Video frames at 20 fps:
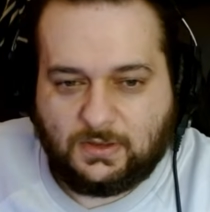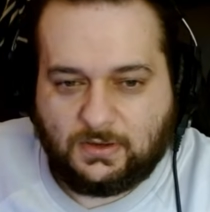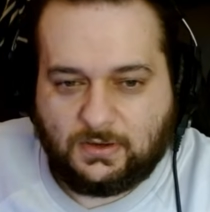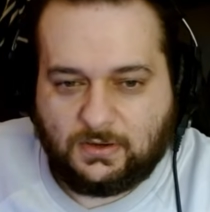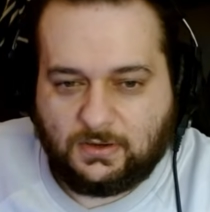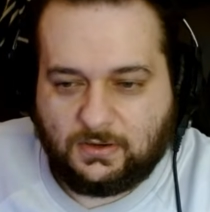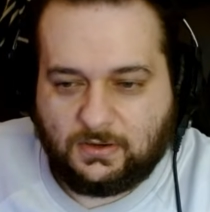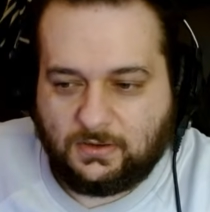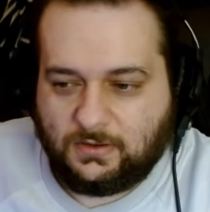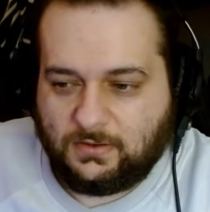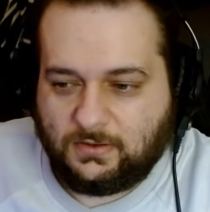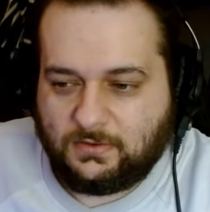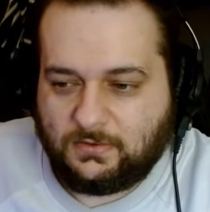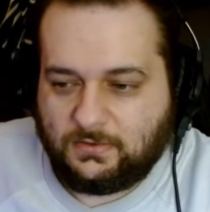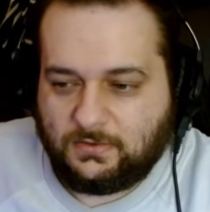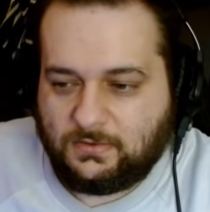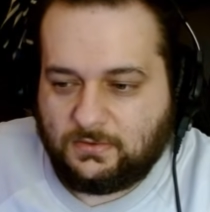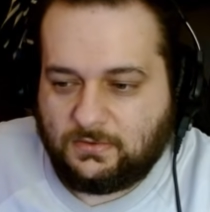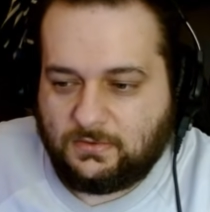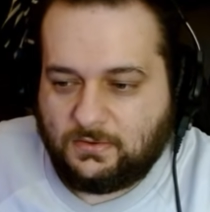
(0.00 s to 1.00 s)
And
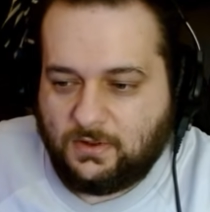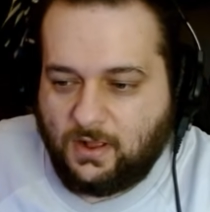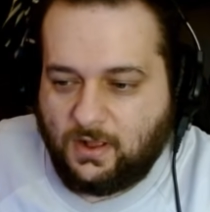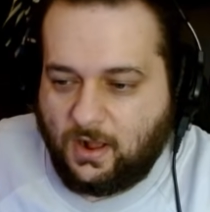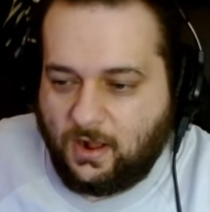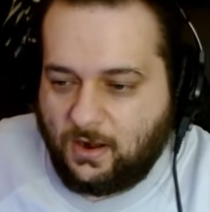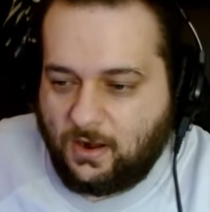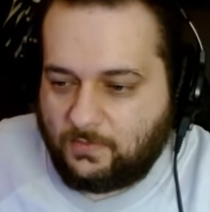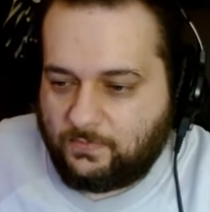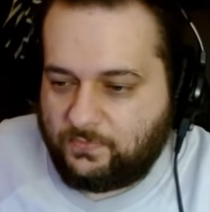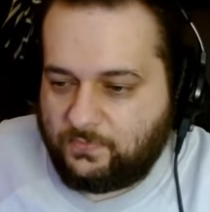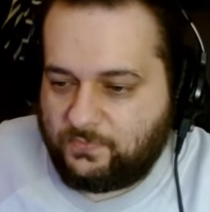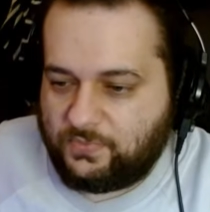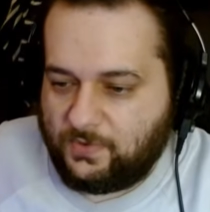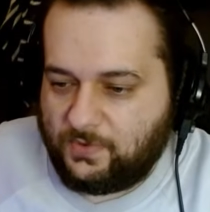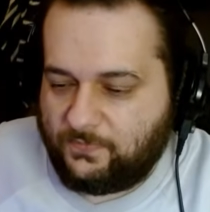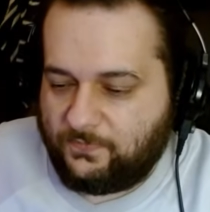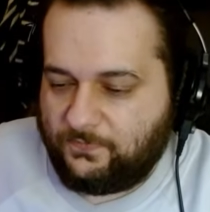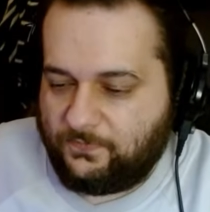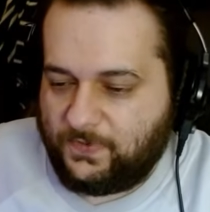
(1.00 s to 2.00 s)

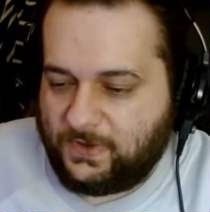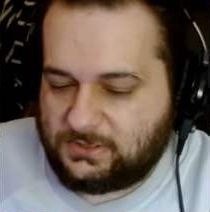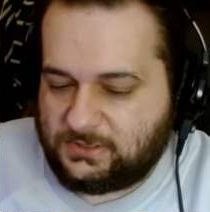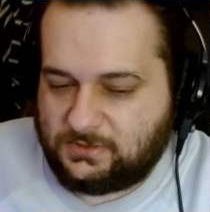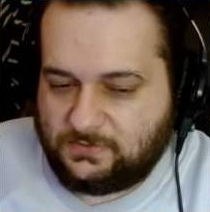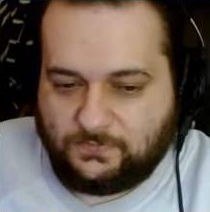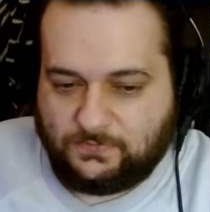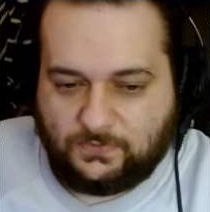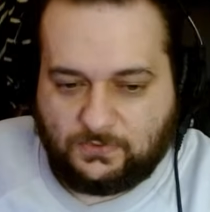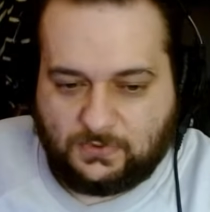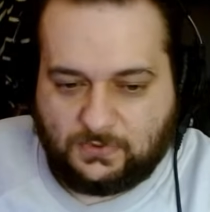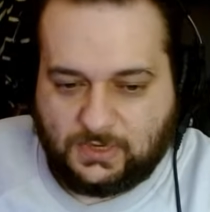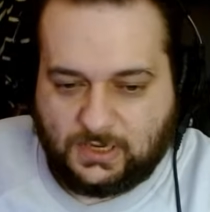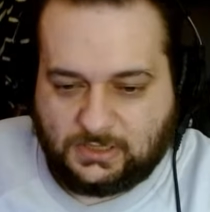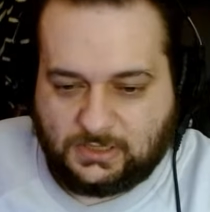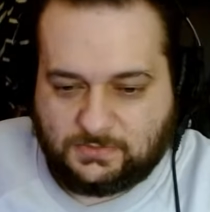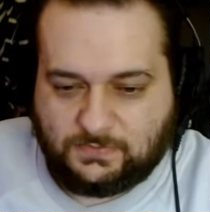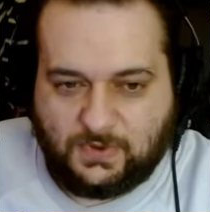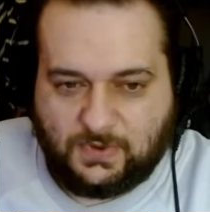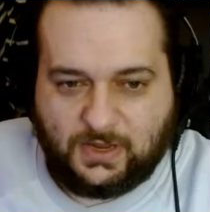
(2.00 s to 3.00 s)
the festival
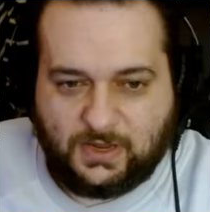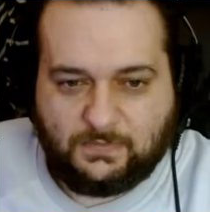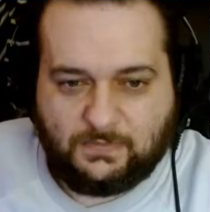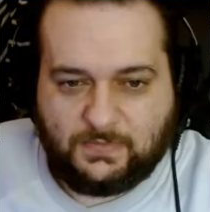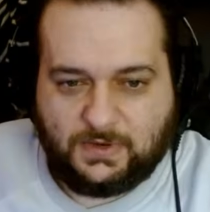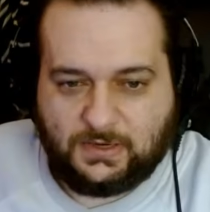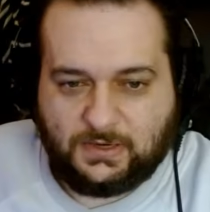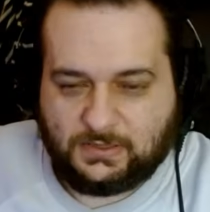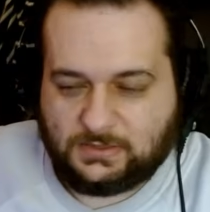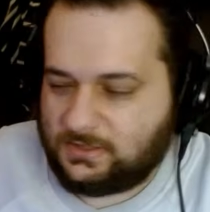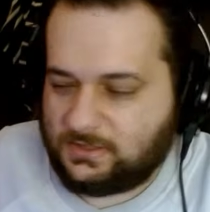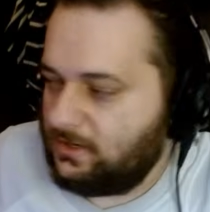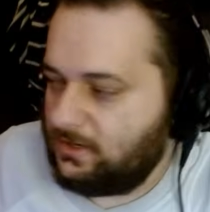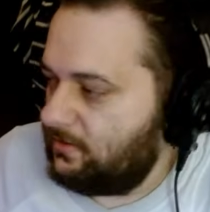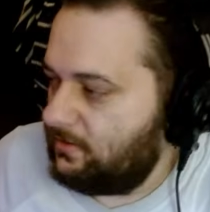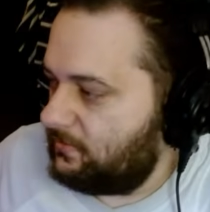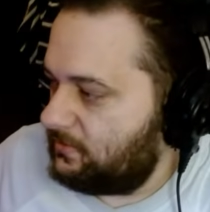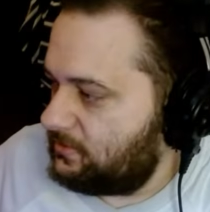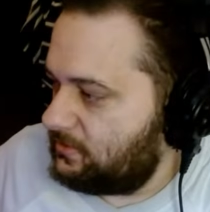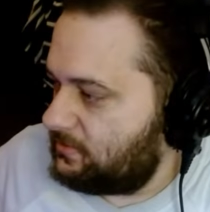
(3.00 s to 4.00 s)
that's by me is
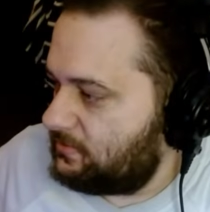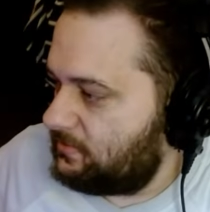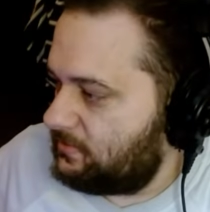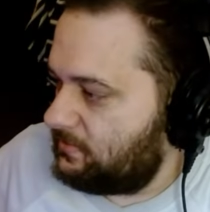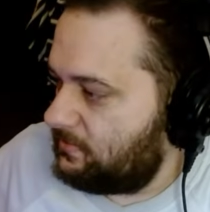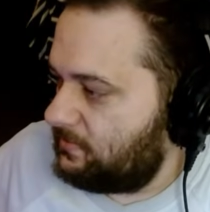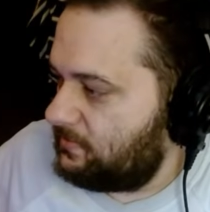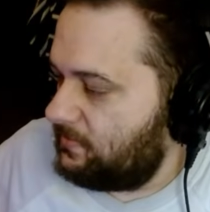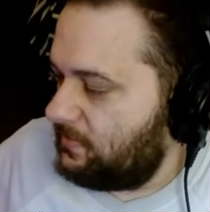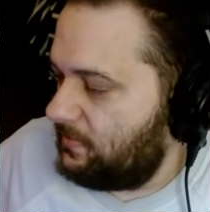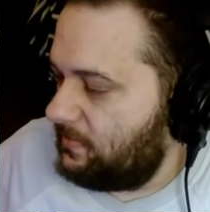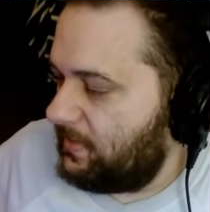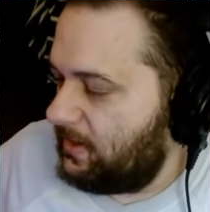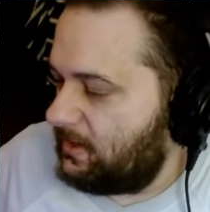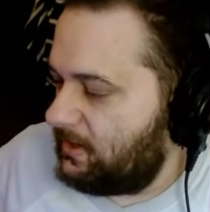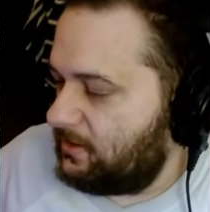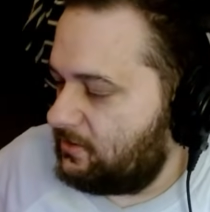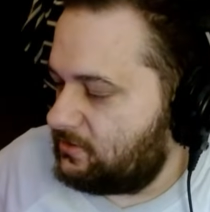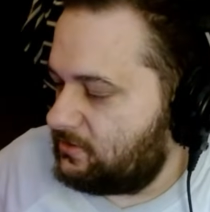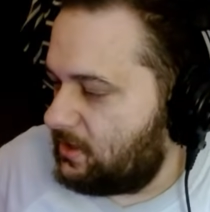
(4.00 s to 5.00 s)
kind of...
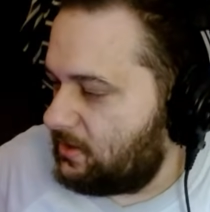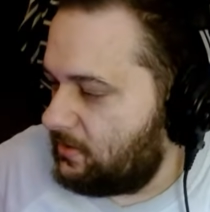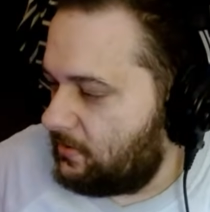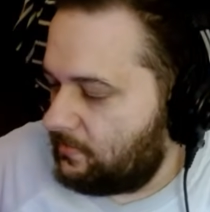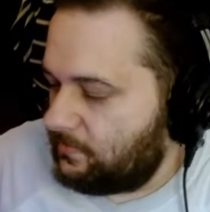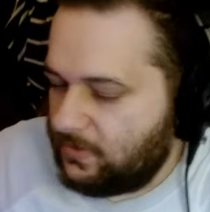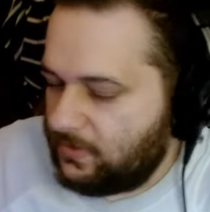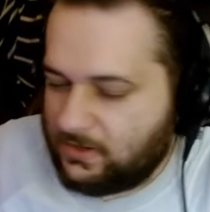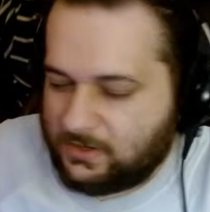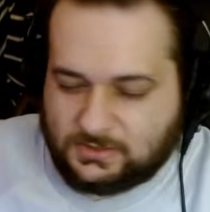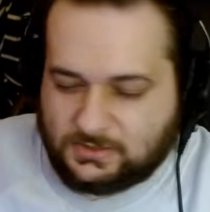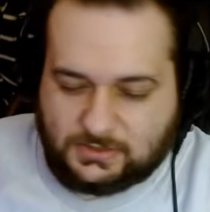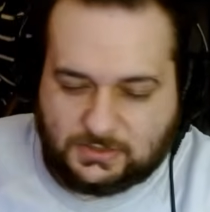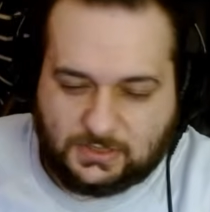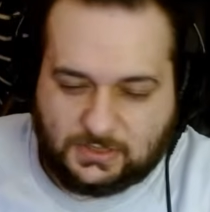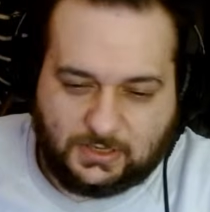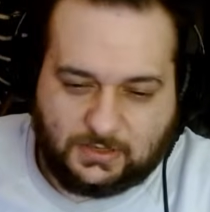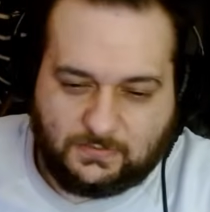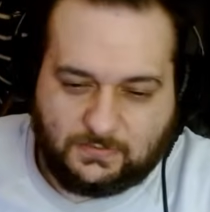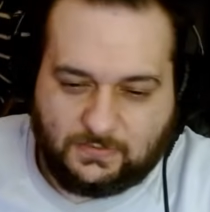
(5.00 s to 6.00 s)
But there's other parts
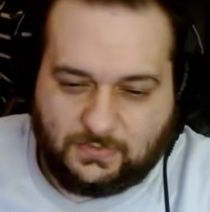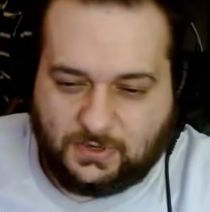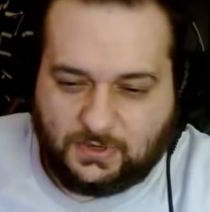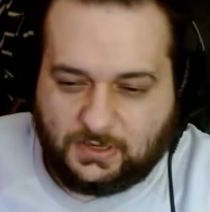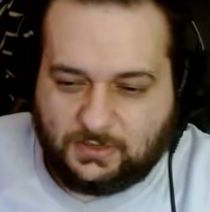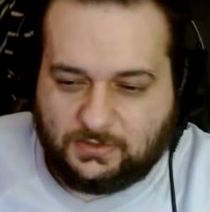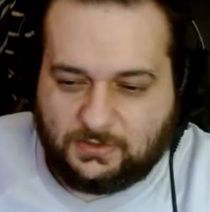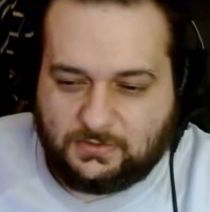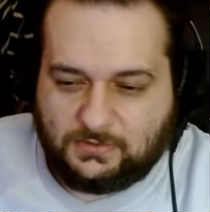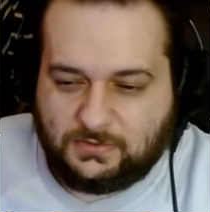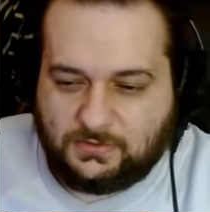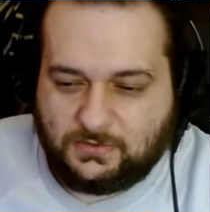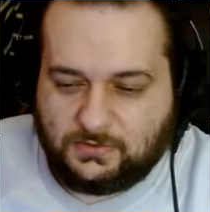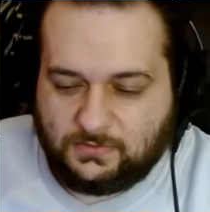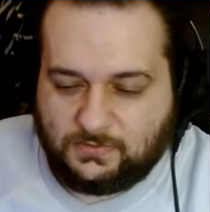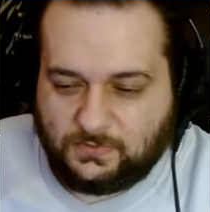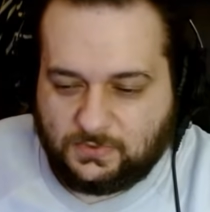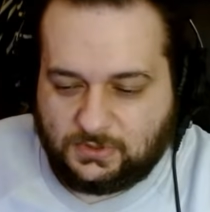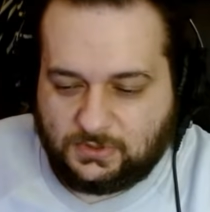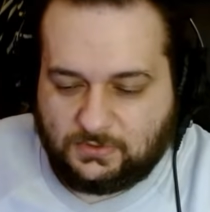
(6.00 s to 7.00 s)
I could probably
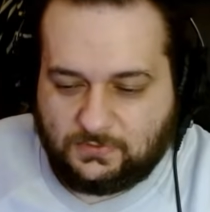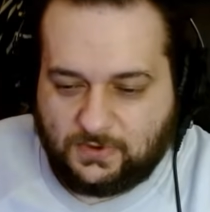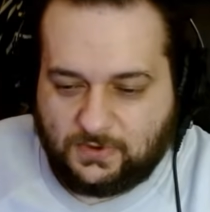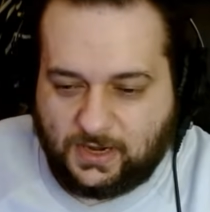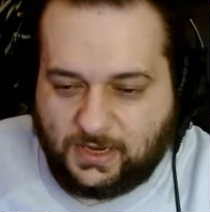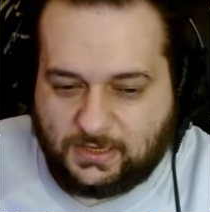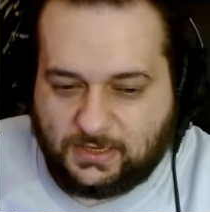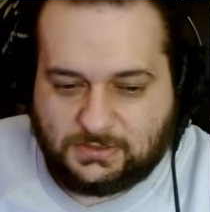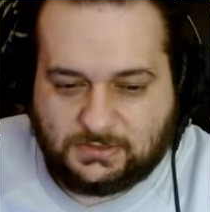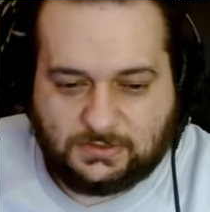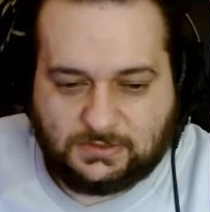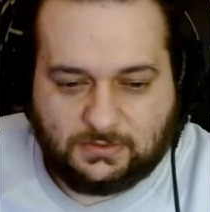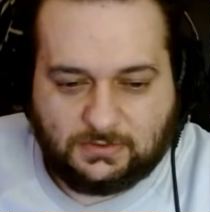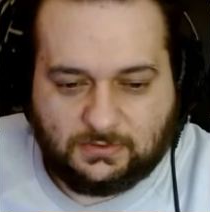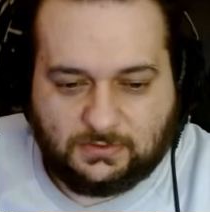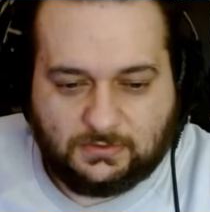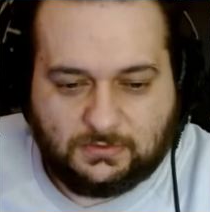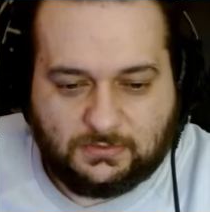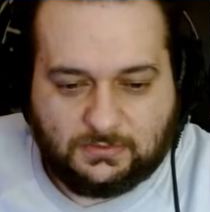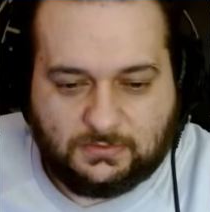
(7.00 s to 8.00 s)
do with grass
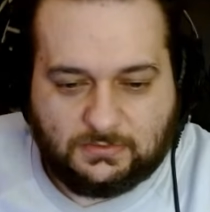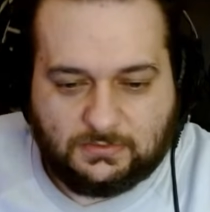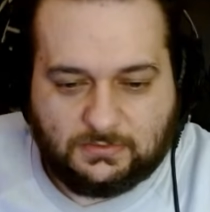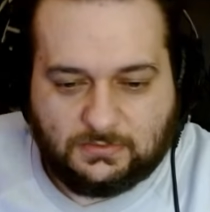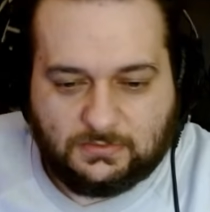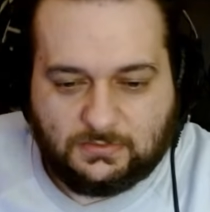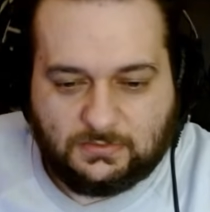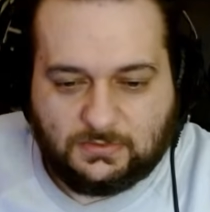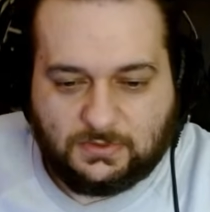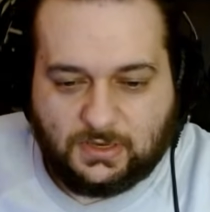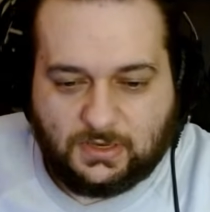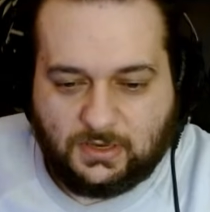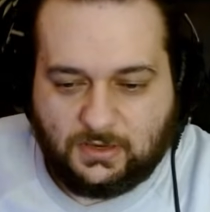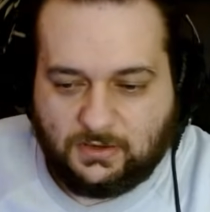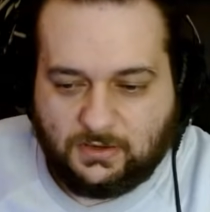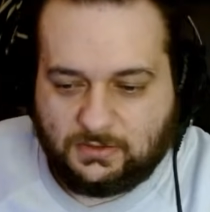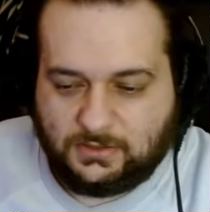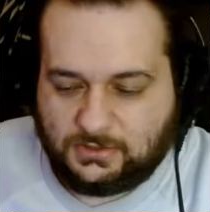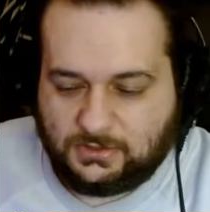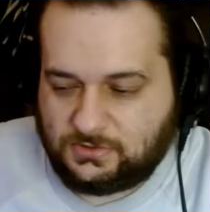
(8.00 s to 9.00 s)
and
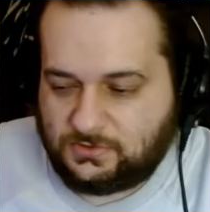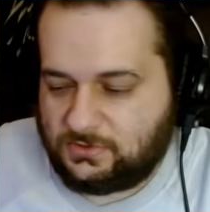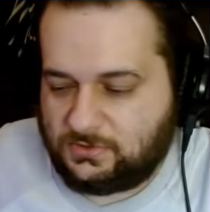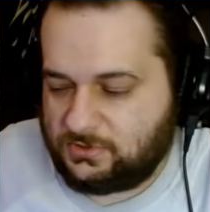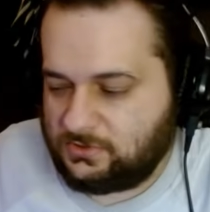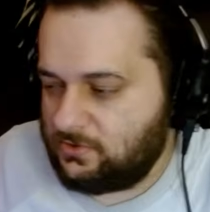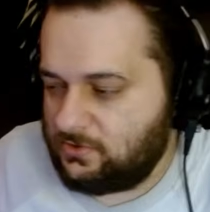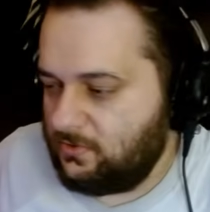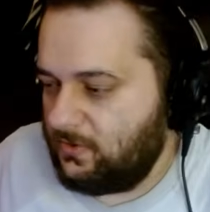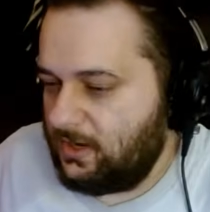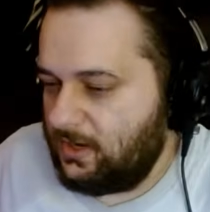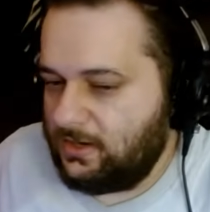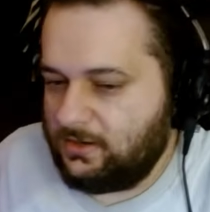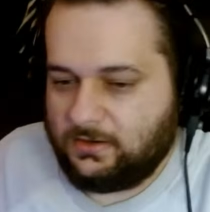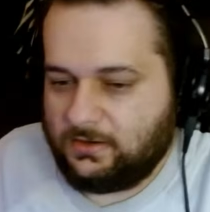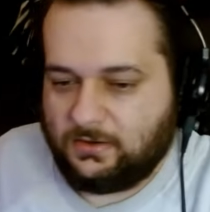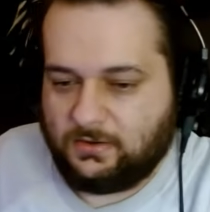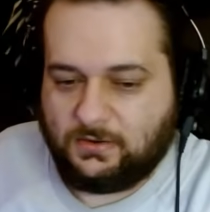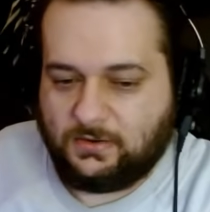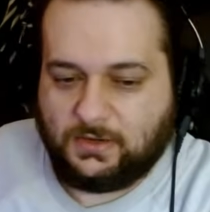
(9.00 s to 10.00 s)
just go
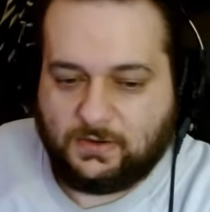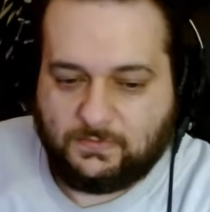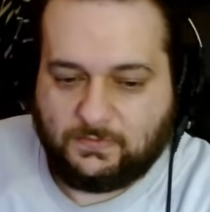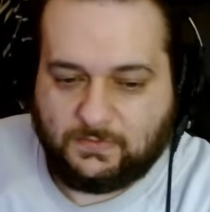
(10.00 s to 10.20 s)
out there and